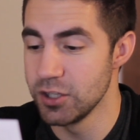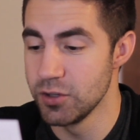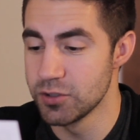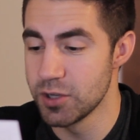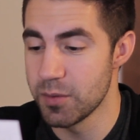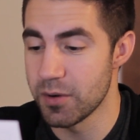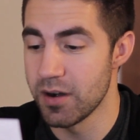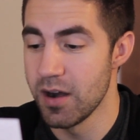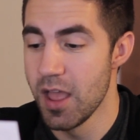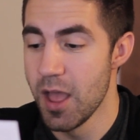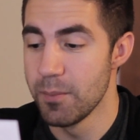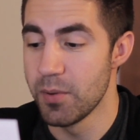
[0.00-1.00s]
YouTuber,
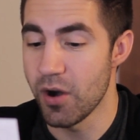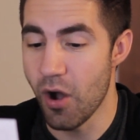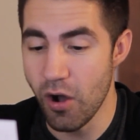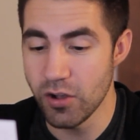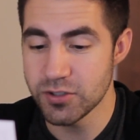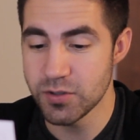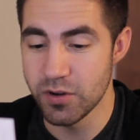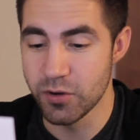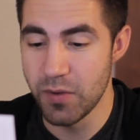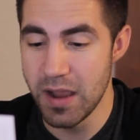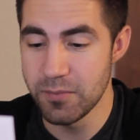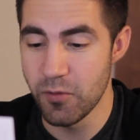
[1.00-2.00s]
but also a
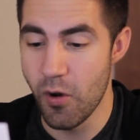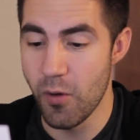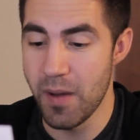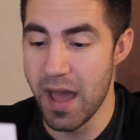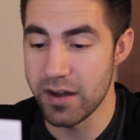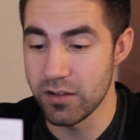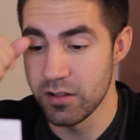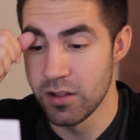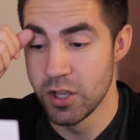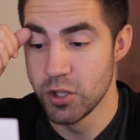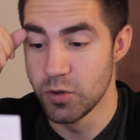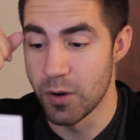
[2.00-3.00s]
great role model.
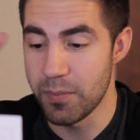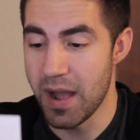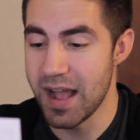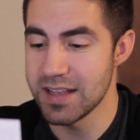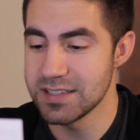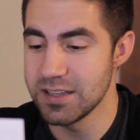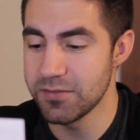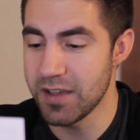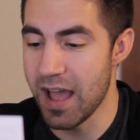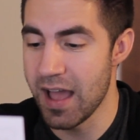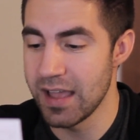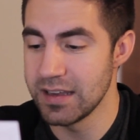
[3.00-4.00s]
You are positive,
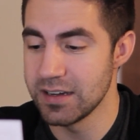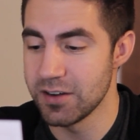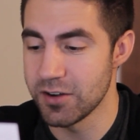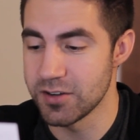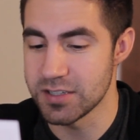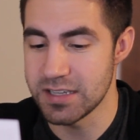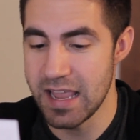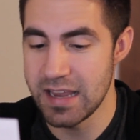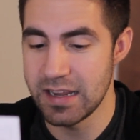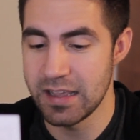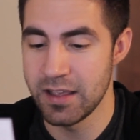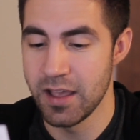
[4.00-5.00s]
kind, and
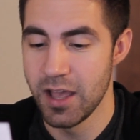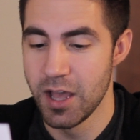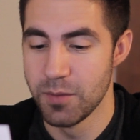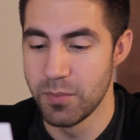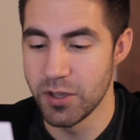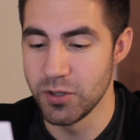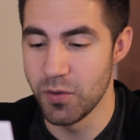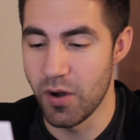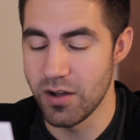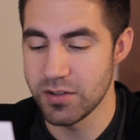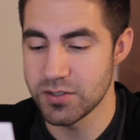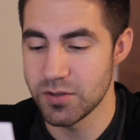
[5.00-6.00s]
understanding, but you
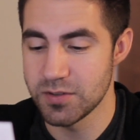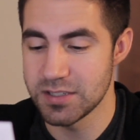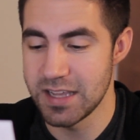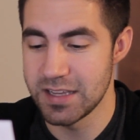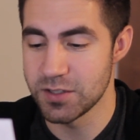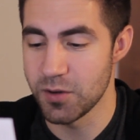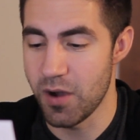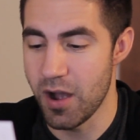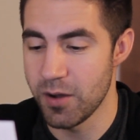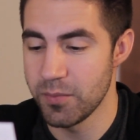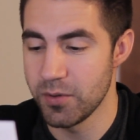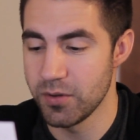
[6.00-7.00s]
also stay so
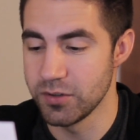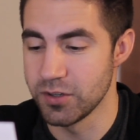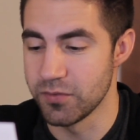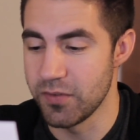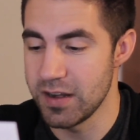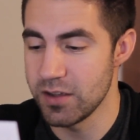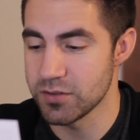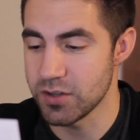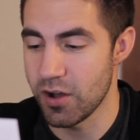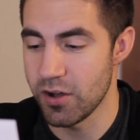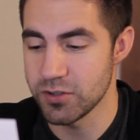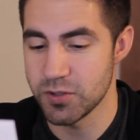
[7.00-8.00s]
humble. Your videos
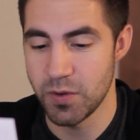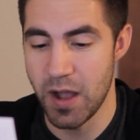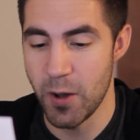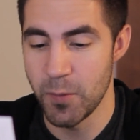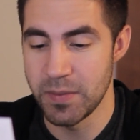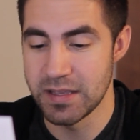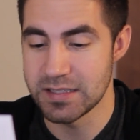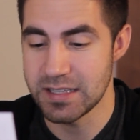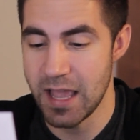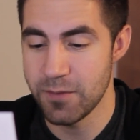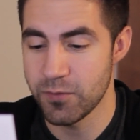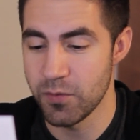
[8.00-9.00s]
also help me
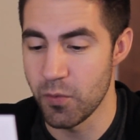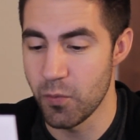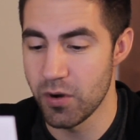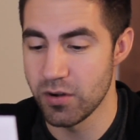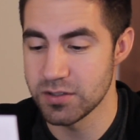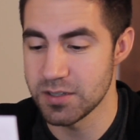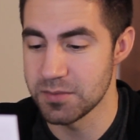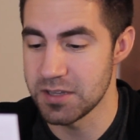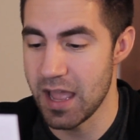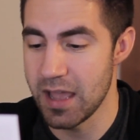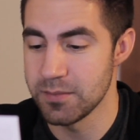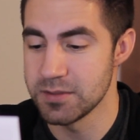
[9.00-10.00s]
escape from the world
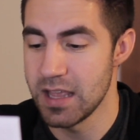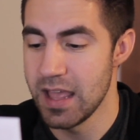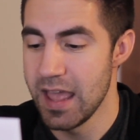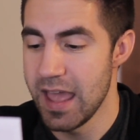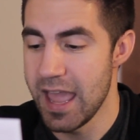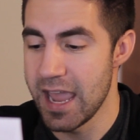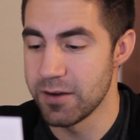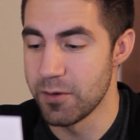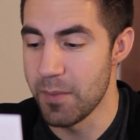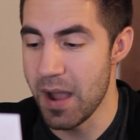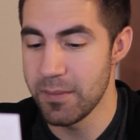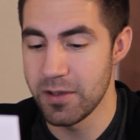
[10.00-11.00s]
sometimes and
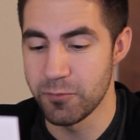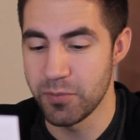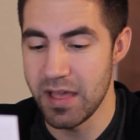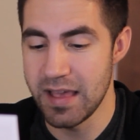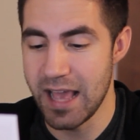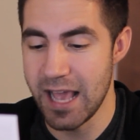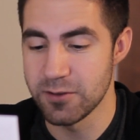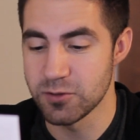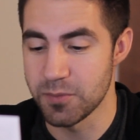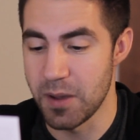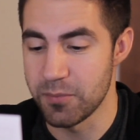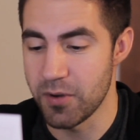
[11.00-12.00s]
remind me of playing games
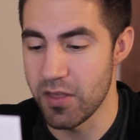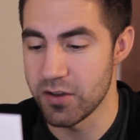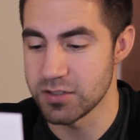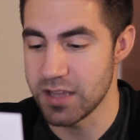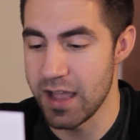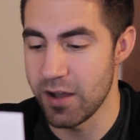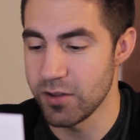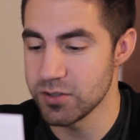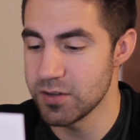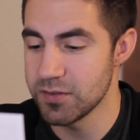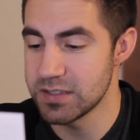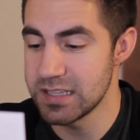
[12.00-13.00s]
with my brothers. I
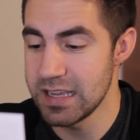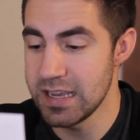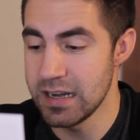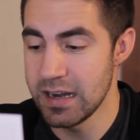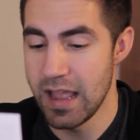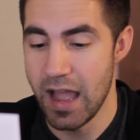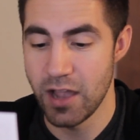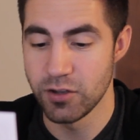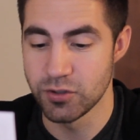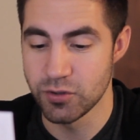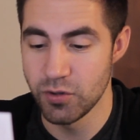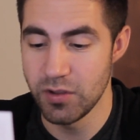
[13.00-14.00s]
also have seen how you
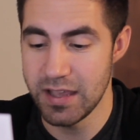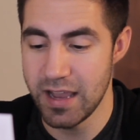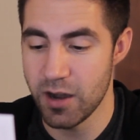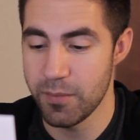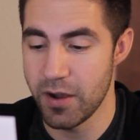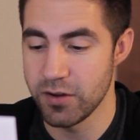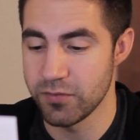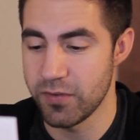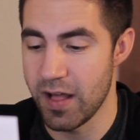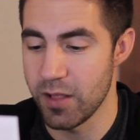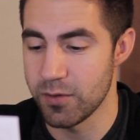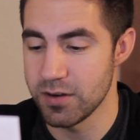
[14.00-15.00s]
truly care about your
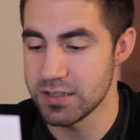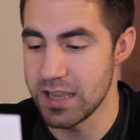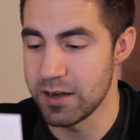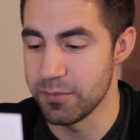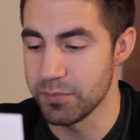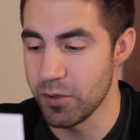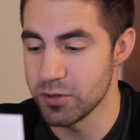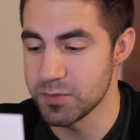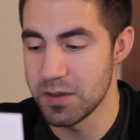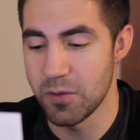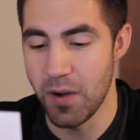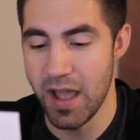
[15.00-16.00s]
followers and it blows
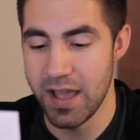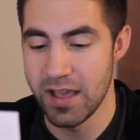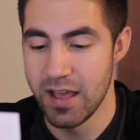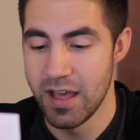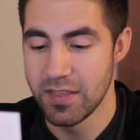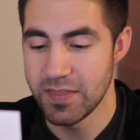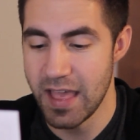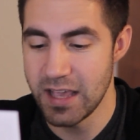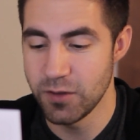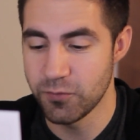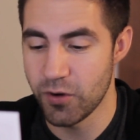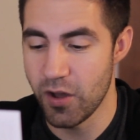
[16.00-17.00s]
me away. Thank
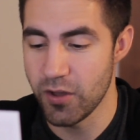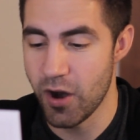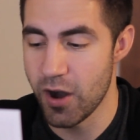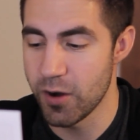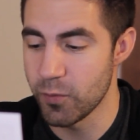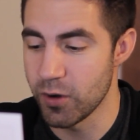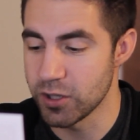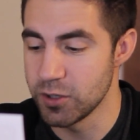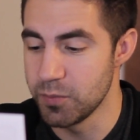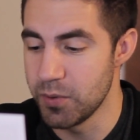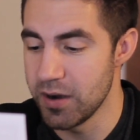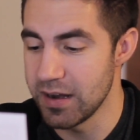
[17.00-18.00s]
you for all the hard work you
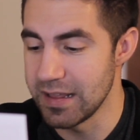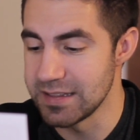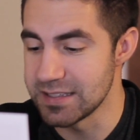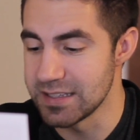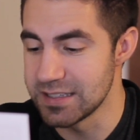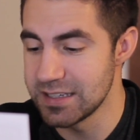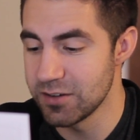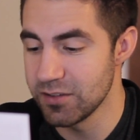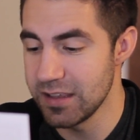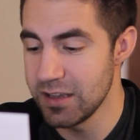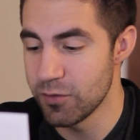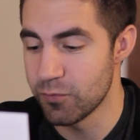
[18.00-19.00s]
put in.
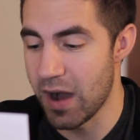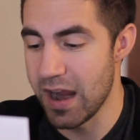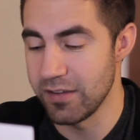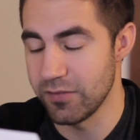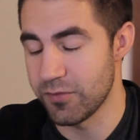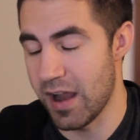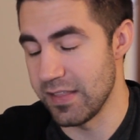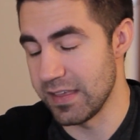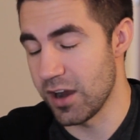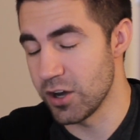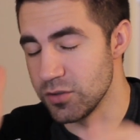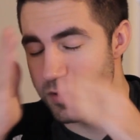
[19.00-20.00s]
Sincerely,
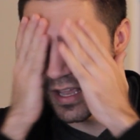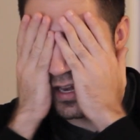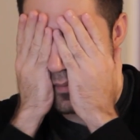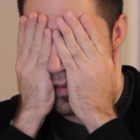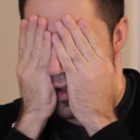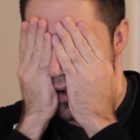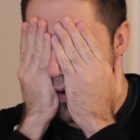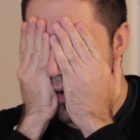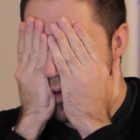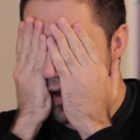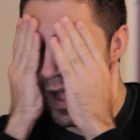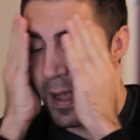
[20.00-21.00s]
Riley. Are you kidding me?
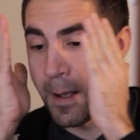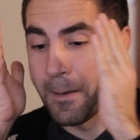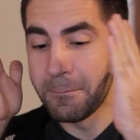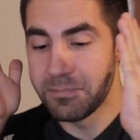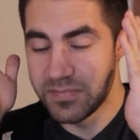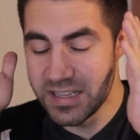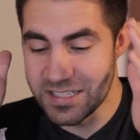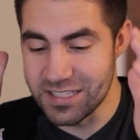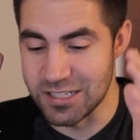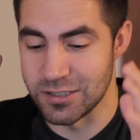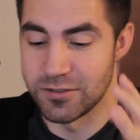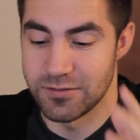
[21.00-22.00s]
Okay, this
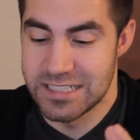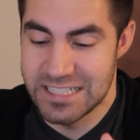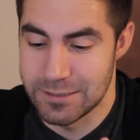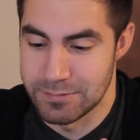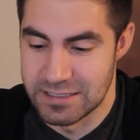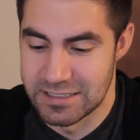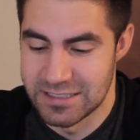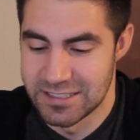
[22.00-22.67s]
is incredible.